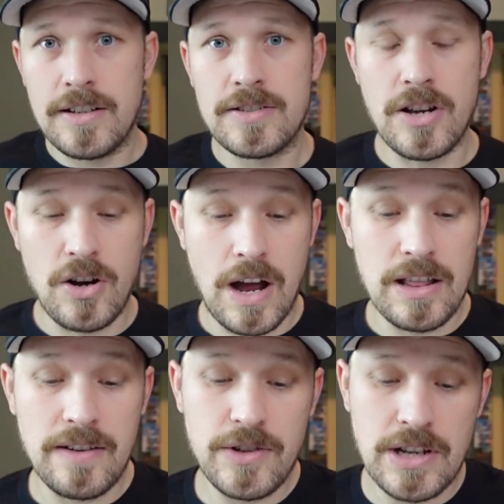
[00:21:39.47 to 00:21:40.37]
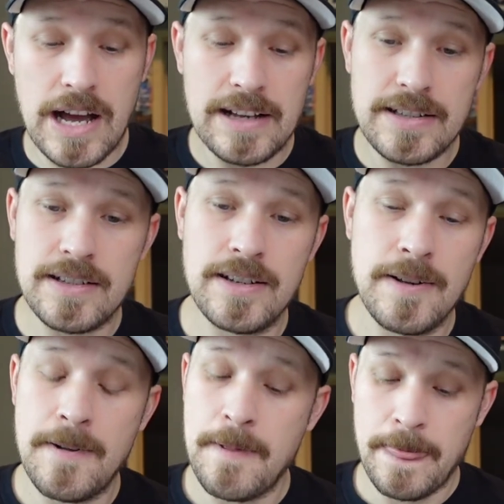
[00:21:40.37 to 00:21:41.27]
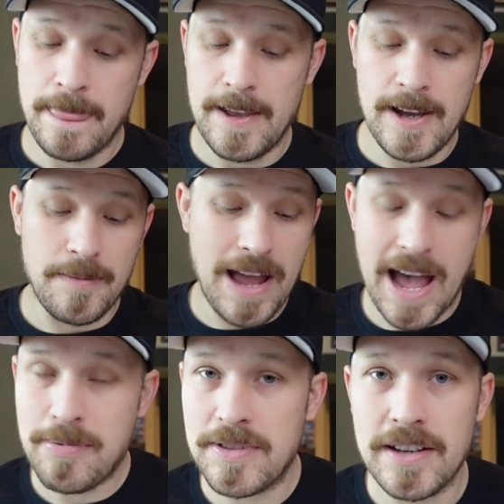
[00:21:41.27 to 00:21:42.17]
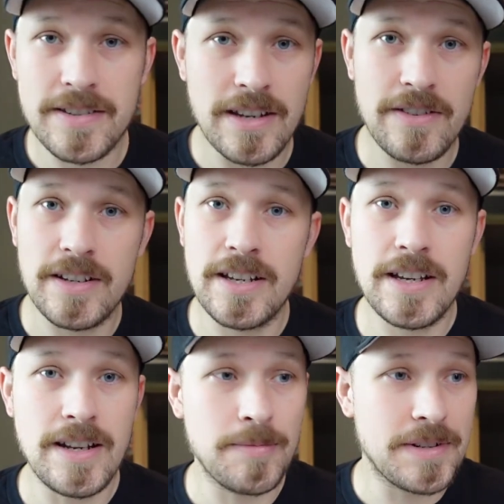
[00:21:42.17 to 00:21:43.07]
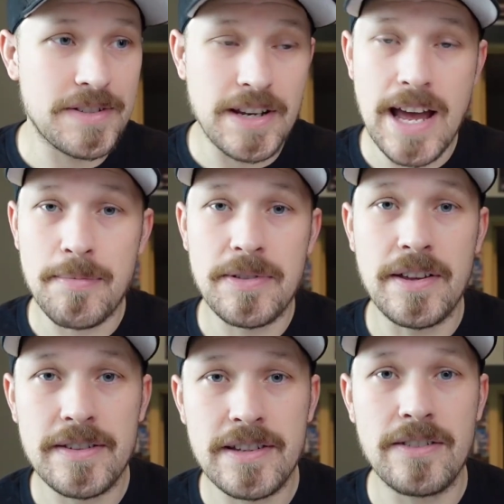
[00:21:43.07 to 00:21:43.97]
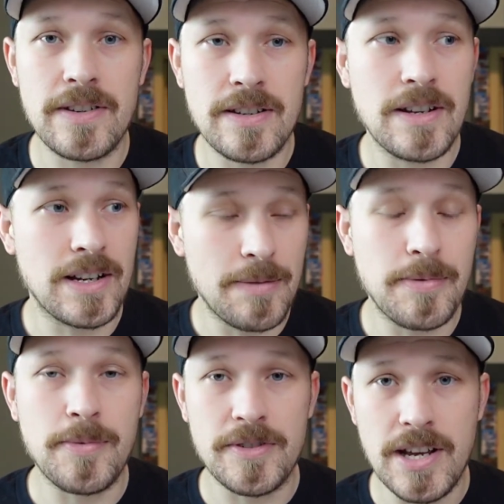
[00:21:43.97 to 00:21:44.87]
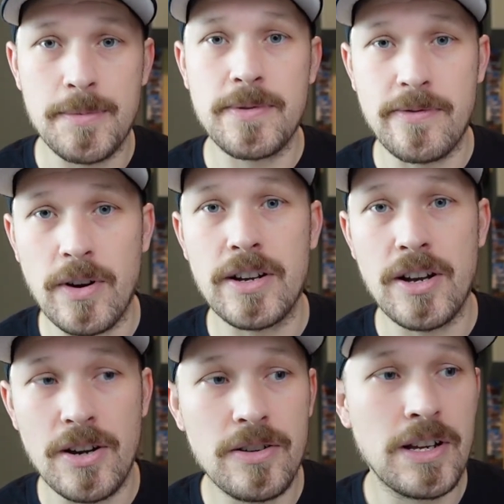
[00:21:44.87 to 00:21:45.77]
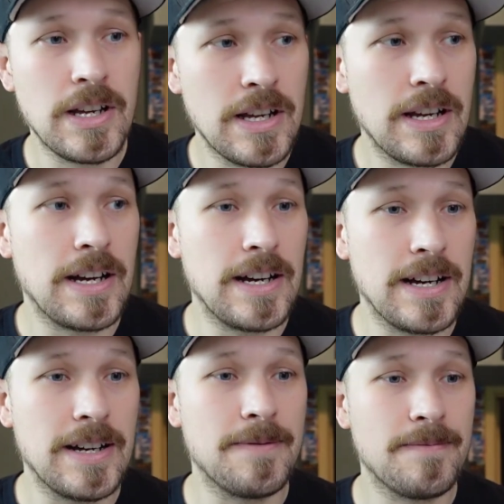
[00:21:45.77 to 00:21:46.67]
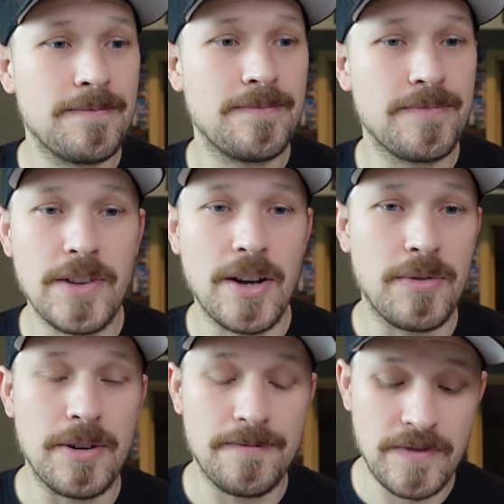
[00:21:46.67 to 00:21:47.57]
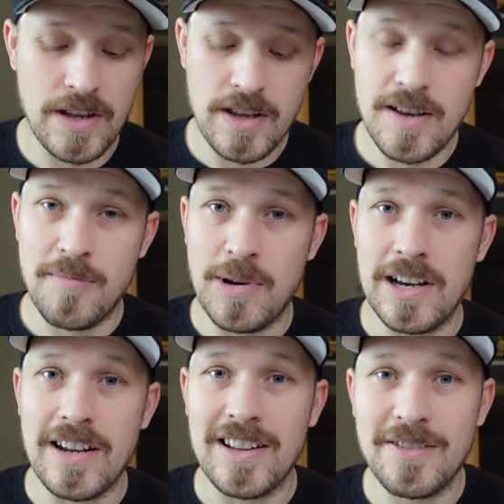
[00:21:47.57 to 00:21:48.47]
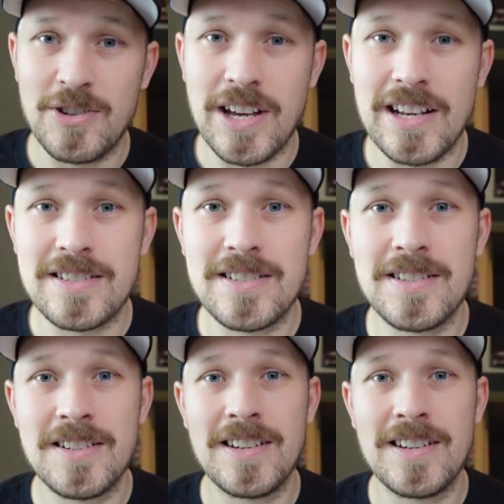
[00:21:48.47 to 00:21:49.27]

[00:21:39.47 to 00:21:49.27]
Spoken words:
So I love you guys. Happy Thanksgiving again. I'm gonna say Happy Thanksgiving a couple more times before I go. No, I won't. But I love you guys.